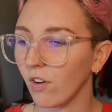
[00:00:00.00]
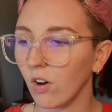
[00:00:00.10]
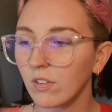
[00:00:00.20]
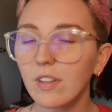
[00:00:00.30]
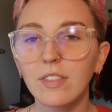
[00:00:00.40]

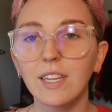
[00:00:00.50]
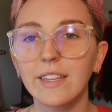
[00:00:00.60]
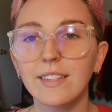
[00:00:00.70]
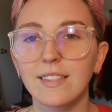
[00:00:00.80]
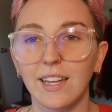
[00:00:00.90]
all the
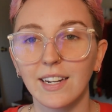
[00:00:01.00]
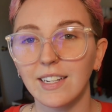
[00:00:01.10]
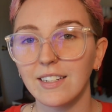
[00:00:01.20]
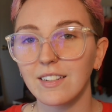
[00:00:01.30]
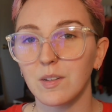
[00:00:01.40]
things that I
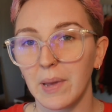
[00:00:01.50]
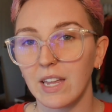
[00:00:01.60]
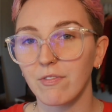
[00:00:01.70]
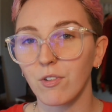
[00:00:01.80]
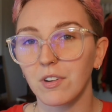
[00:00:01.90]
needed to pay
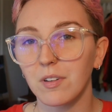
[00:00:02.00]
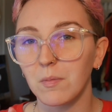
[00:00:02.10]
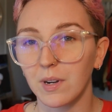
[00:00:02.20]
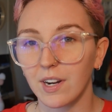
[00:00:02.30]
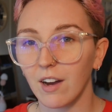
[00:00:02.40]
for
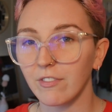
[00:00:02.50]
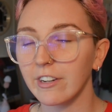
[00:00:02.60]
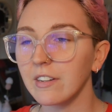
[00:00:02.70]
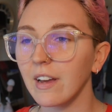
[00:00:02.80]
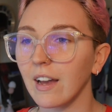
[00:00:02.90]
were
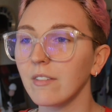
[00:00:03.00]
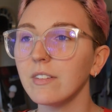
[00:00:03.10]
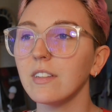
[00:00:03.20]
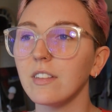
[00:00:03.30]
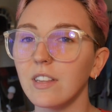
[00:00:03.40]
covered, I
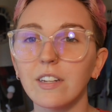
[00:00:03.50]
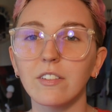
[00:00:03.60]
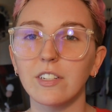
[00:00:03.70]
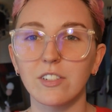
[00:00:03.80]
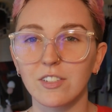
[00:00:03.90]
would
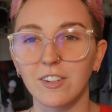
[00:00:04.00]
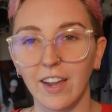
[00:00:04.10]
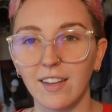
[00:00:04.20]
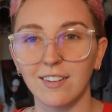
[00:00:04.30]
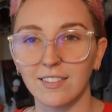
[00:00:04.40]
literally just
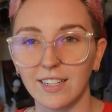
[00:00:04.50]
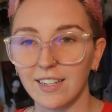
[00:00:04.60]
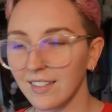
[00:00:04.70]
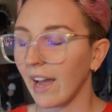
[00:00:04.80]
create all day.